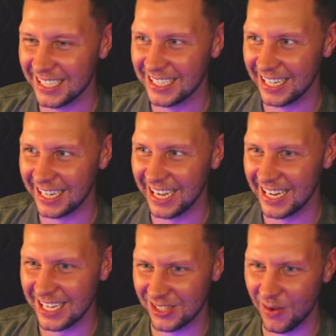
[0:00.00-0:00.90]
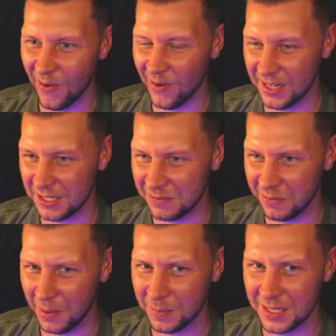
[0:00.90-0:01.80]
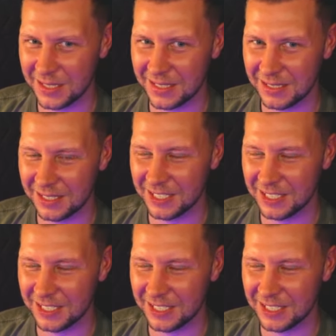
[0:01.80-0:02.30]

like I guess art is from this